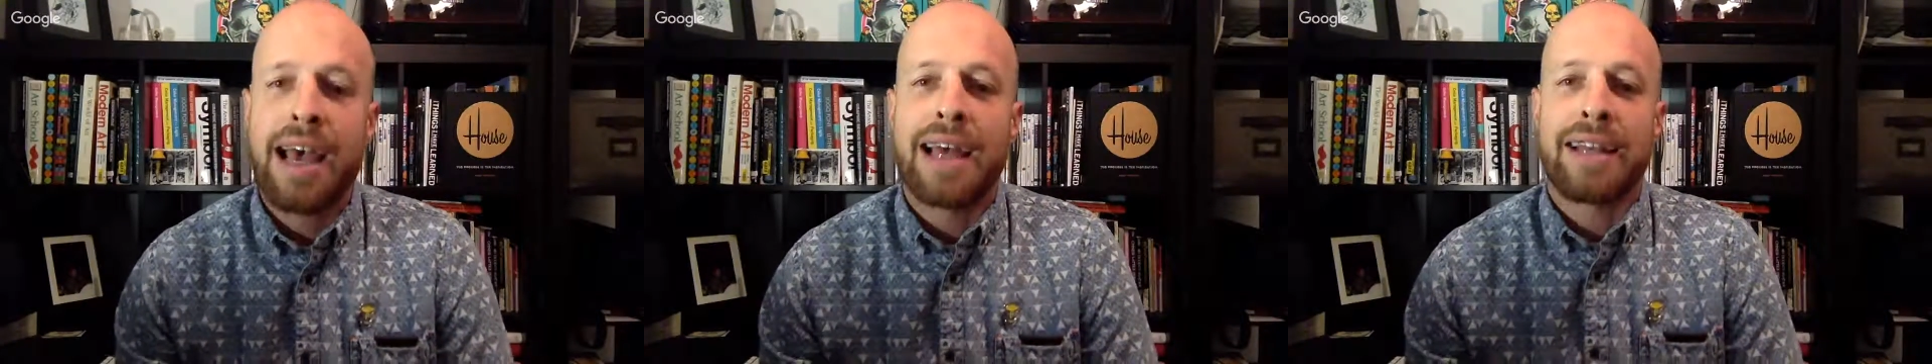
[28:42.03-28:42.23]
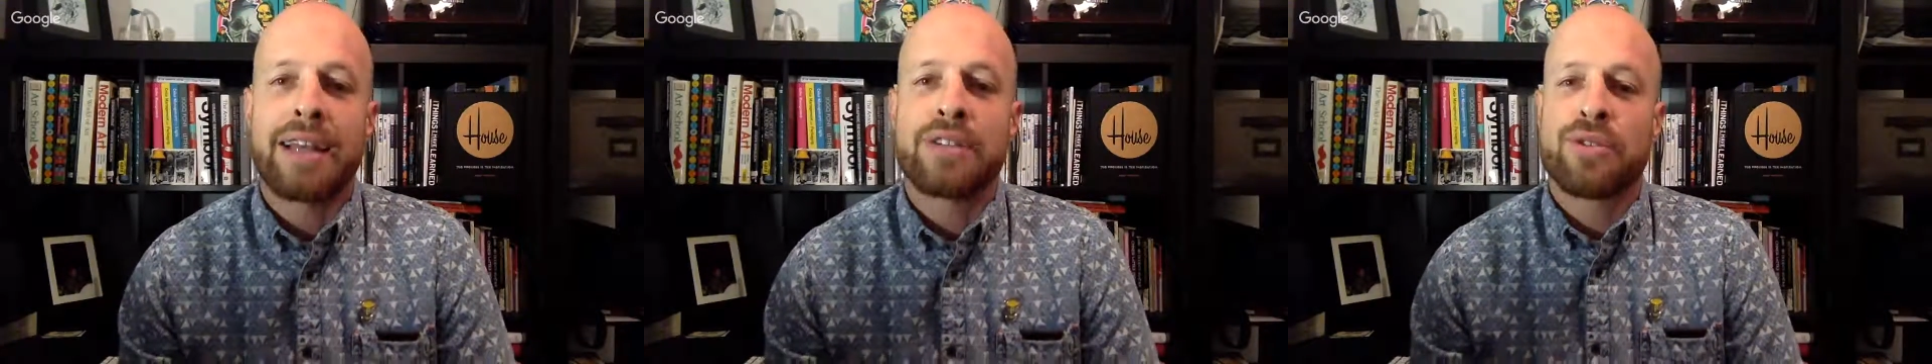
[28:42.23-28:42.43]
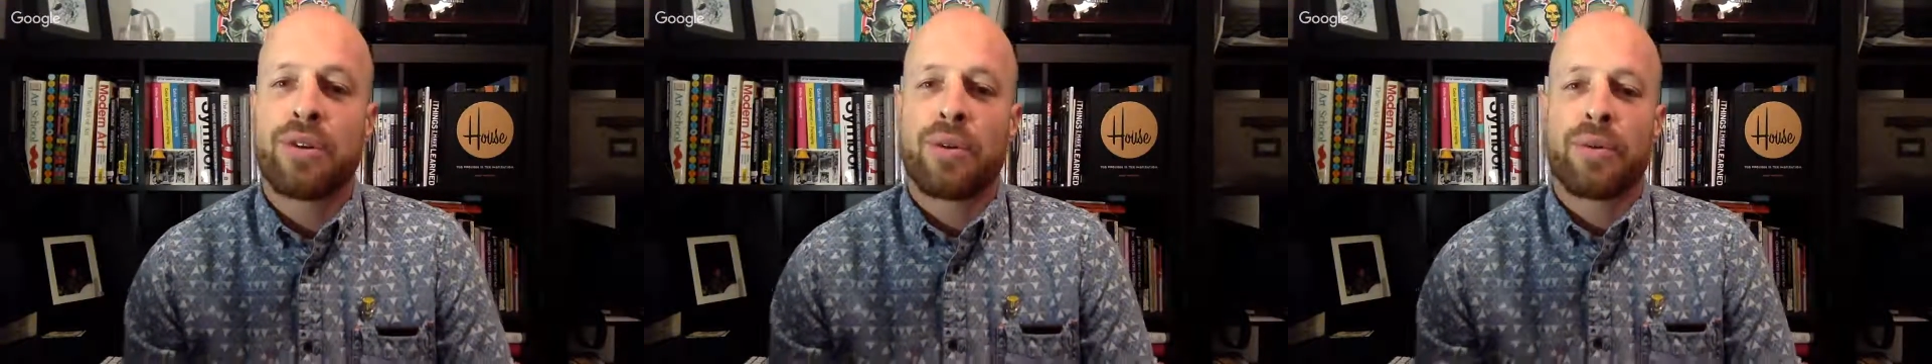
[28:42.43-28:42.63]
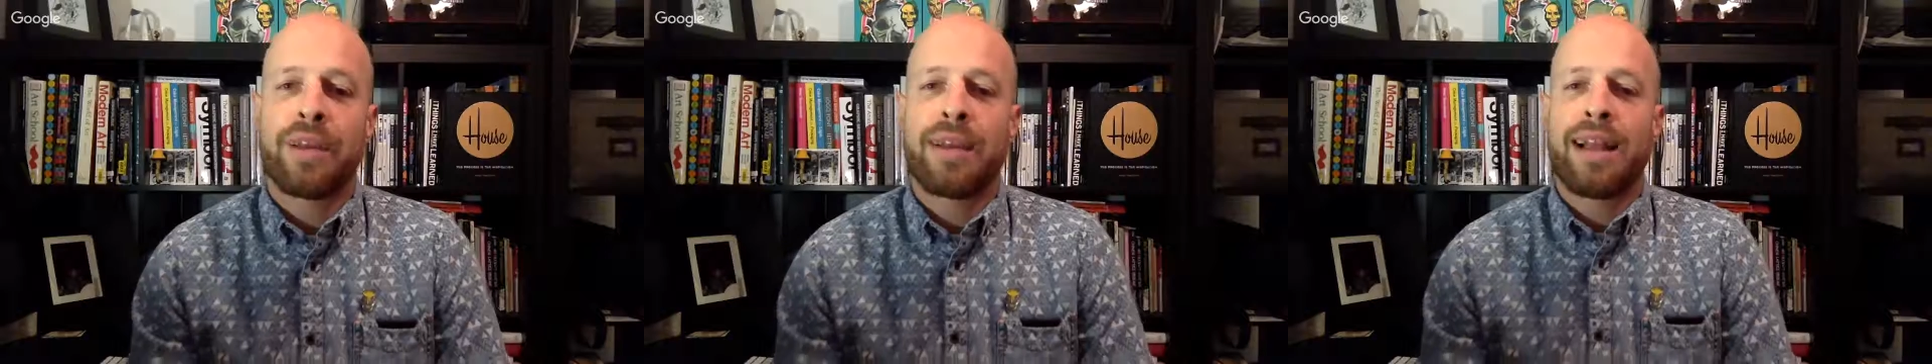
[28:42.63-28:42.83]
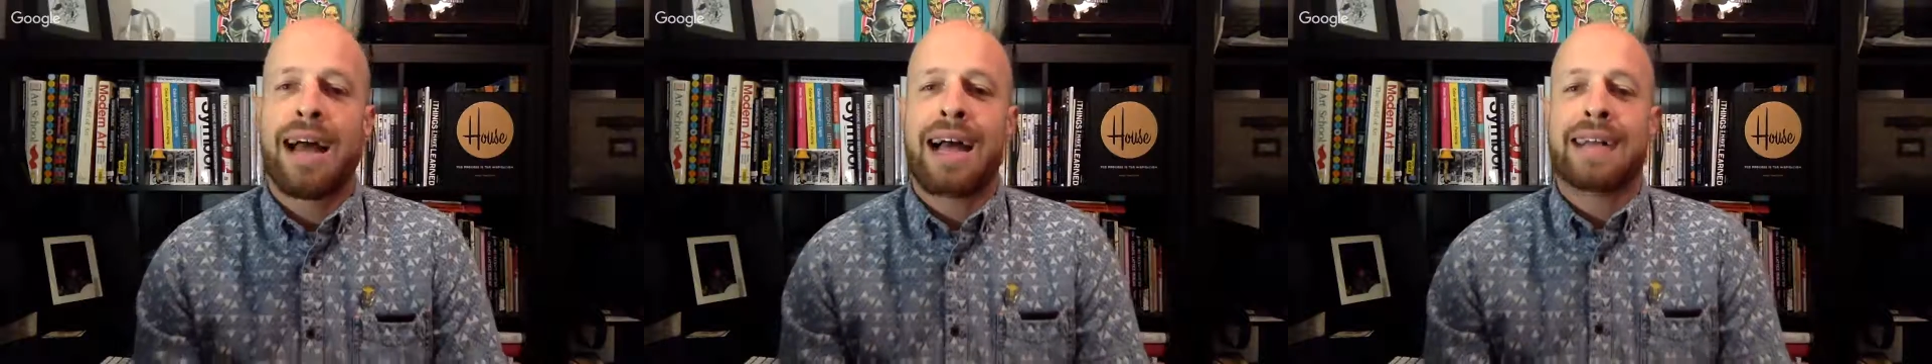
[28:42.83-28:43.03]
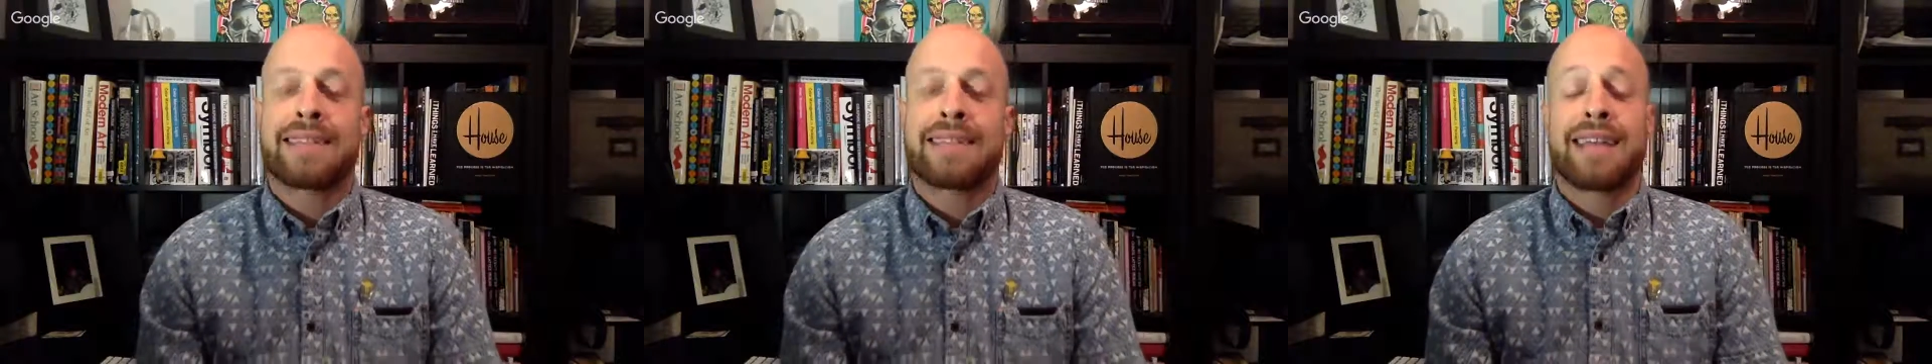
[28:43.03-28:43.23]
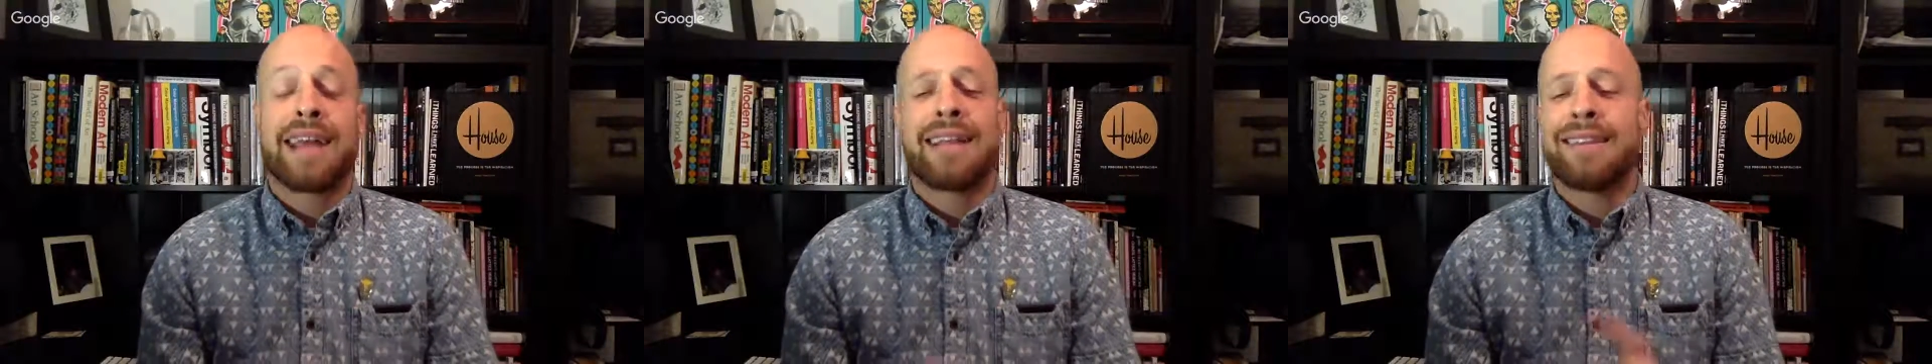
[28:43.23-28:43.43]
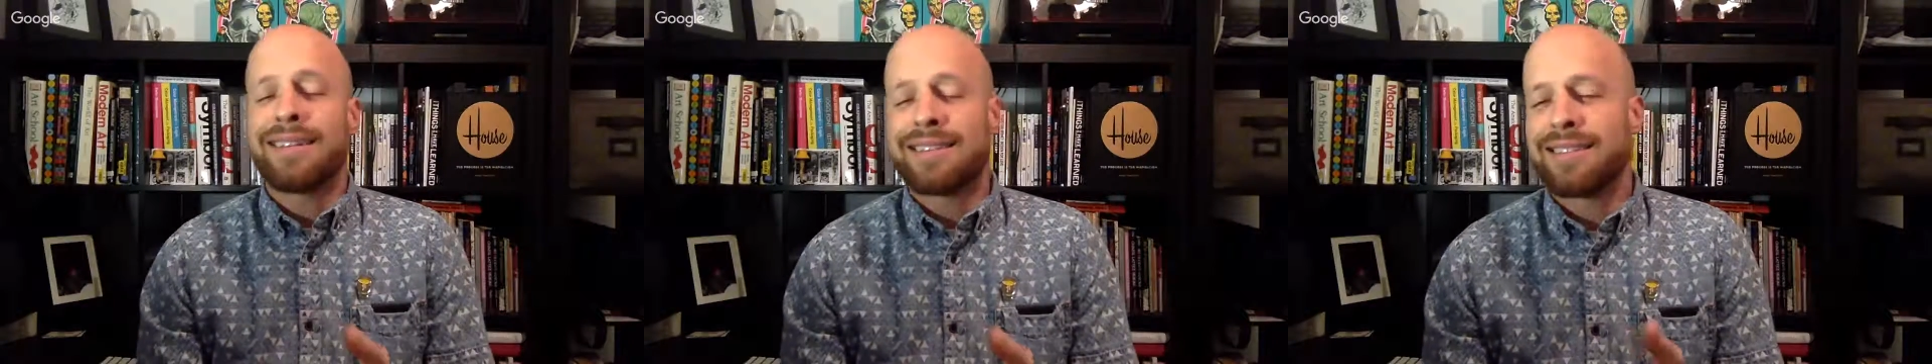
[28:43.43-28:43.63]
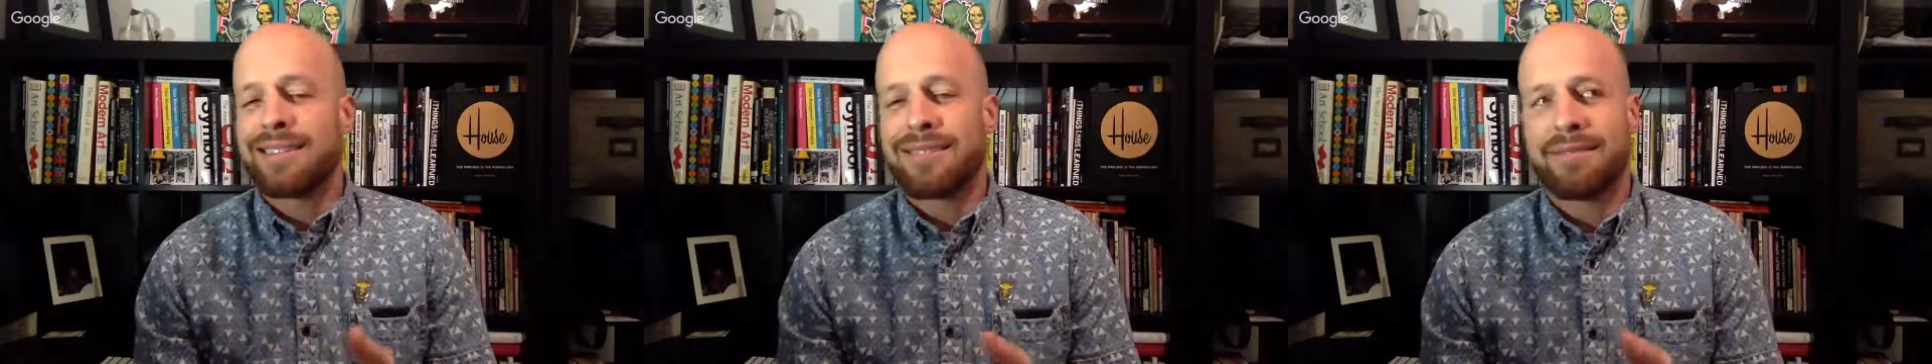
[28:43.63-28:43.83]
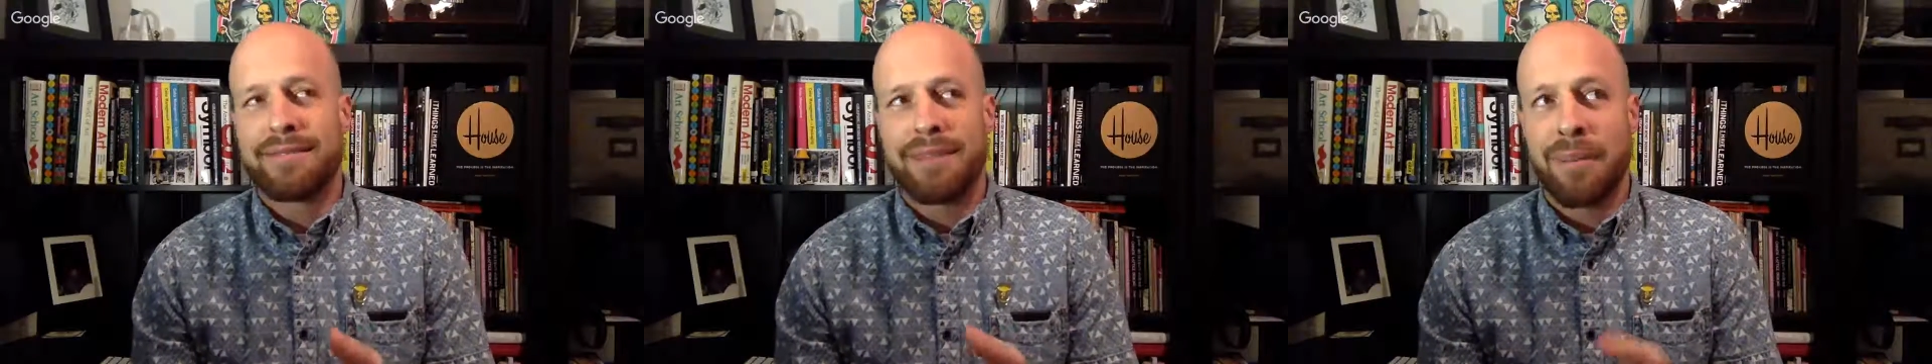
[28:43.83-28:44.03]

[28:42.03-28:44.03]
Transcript: And then he sort of realized, and this is